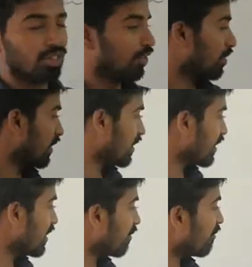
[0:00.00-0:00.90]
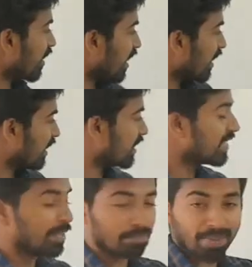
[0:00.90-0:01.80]
So, this is the way, this is
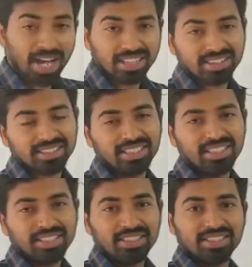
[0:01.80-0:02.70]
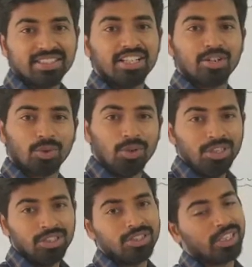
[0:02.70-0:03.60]
the path, this is the
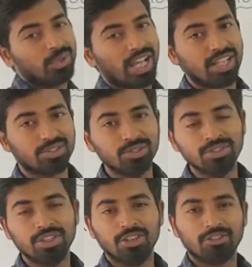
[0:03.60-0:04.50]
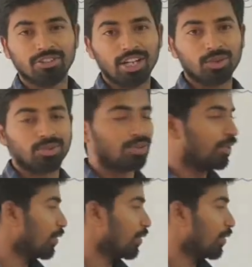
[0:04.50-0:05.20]
road that you have to follow.